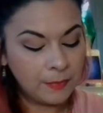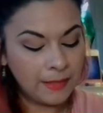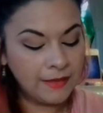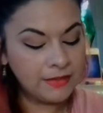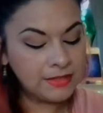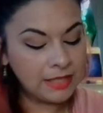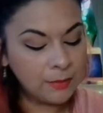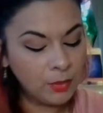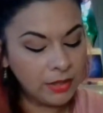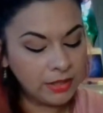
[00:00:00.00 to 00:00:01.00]
In the
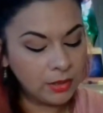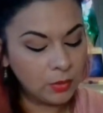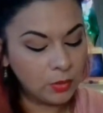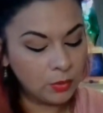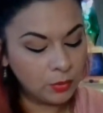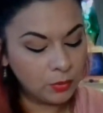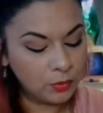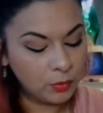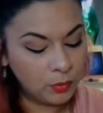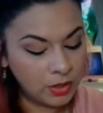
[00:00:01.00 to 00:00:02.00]
same way that
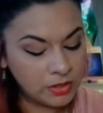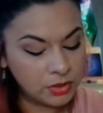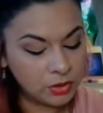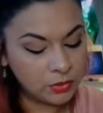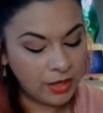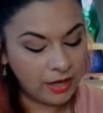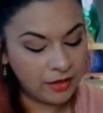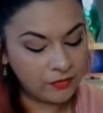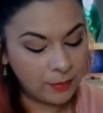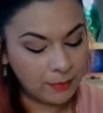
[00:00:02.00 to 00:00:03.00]
once you
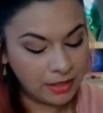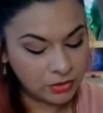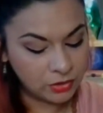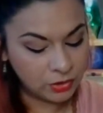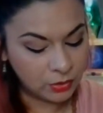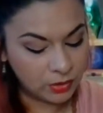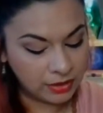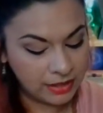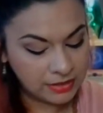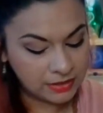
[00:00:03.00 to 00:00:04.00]
have mastered your
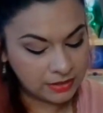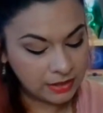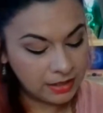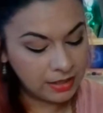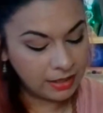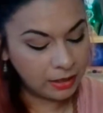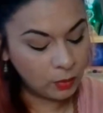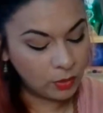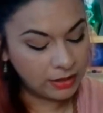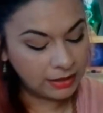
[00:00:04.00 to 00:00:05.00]
lesson in
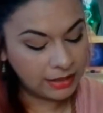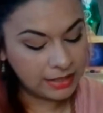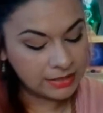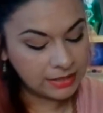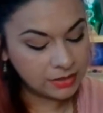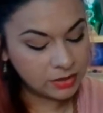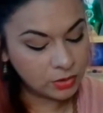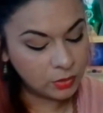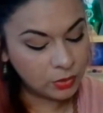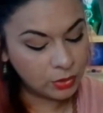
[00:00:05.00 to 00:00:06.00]
one class at
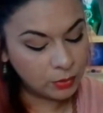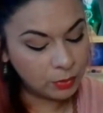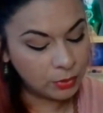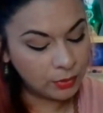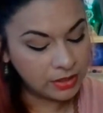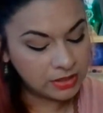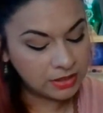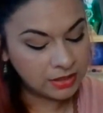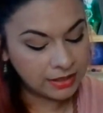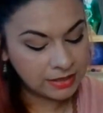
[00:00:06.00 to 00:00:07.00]
school, you progress to
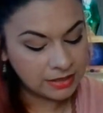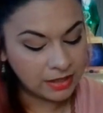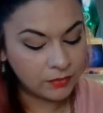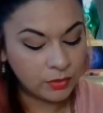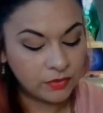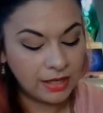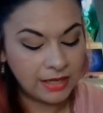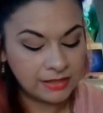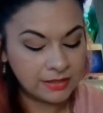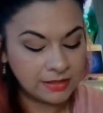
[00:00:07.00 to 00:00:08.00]
the next level of
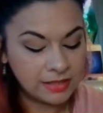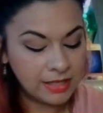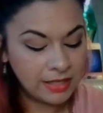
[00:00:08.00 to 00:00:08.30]
classes